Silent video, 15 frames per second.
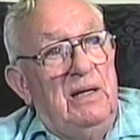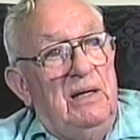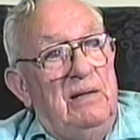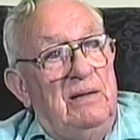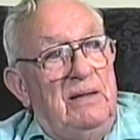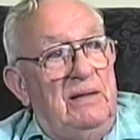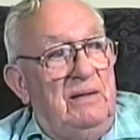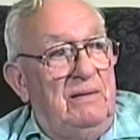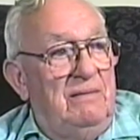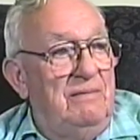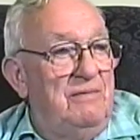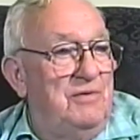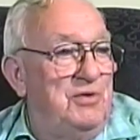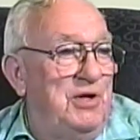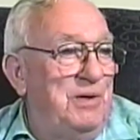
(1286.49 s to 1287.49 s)
The
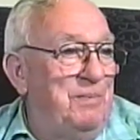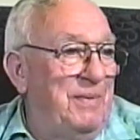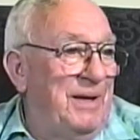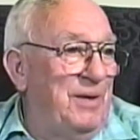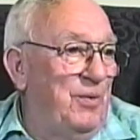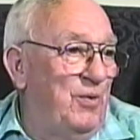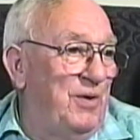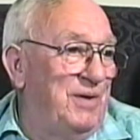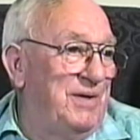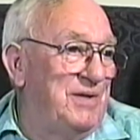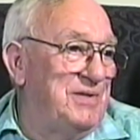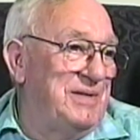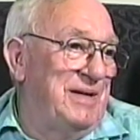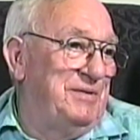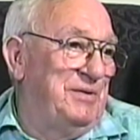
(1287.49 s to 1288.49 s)
sheet metal workers
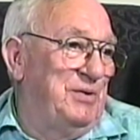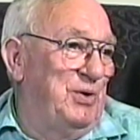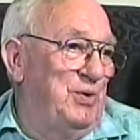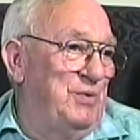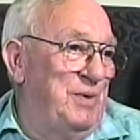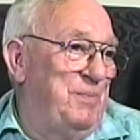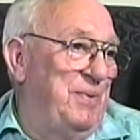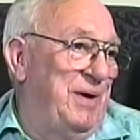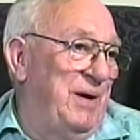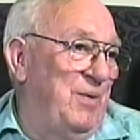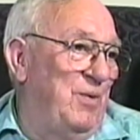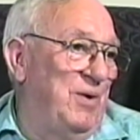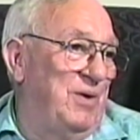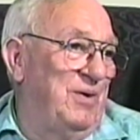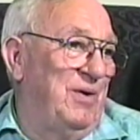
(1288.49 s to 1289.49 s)
had to do repair
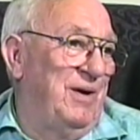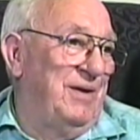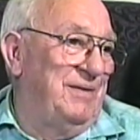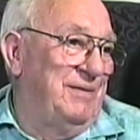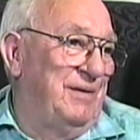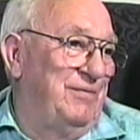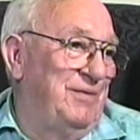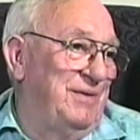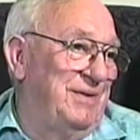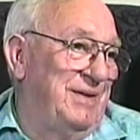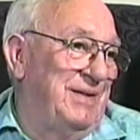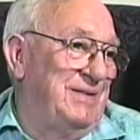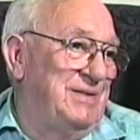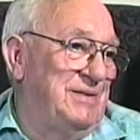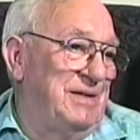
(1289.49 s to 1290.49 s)
work on different
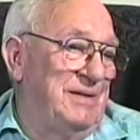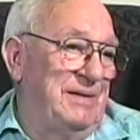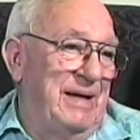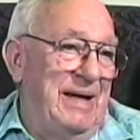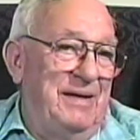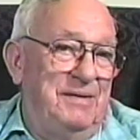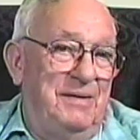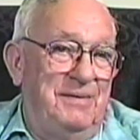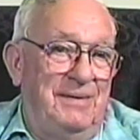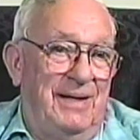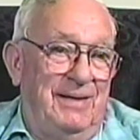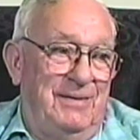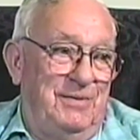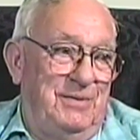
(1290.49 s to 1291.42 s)
things, and they had to, like,